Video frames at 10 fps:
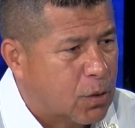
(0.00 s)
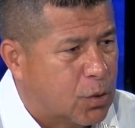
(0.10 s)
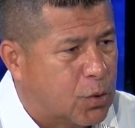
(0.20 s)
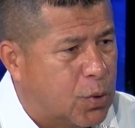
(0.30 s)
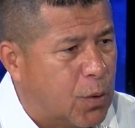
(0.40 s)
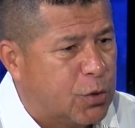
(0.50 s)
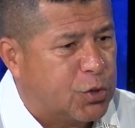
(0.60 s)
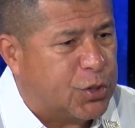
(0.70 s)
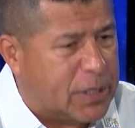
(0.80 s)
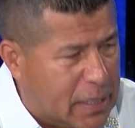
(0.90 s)
to
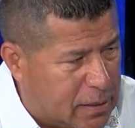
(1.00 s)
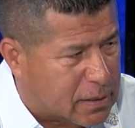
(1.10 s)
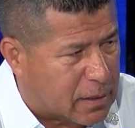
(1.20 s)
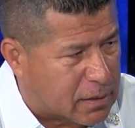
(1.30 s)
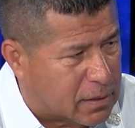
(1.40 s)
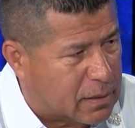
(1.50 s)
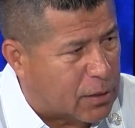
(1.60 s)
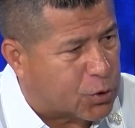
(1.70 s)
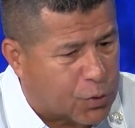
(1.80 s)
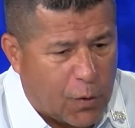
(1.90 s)
Jesus, to Jesus then
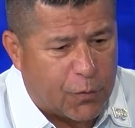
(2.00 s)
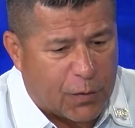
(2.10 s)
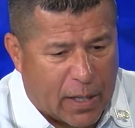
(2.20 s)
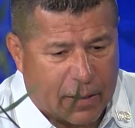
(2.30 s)
the they become vine.